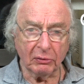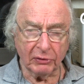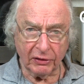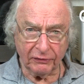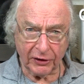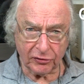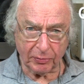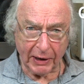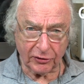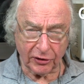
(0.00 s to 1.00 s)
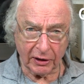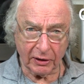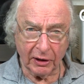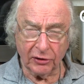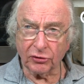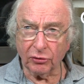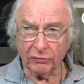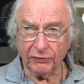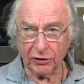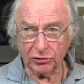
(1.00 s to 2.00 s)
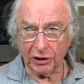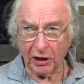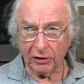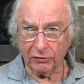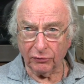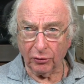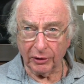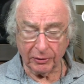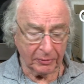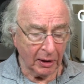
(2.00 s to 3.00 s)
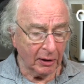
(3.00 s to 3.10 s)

with the first pressing is called virgin olive oil.